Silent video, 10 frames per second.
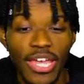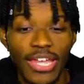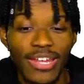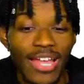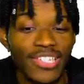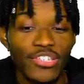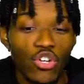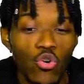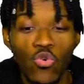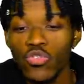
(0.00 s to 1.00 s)
And Donte's
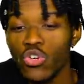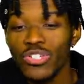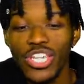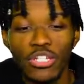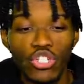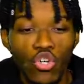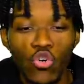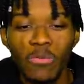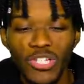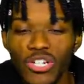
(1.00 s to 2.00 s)
cool. George Hill is
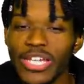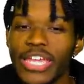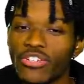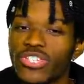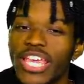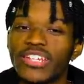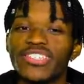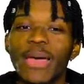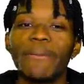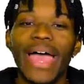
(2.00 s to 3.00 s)
cool. But you, again, you're taking a
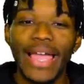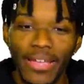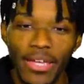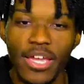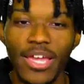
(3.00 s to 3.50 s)
step back.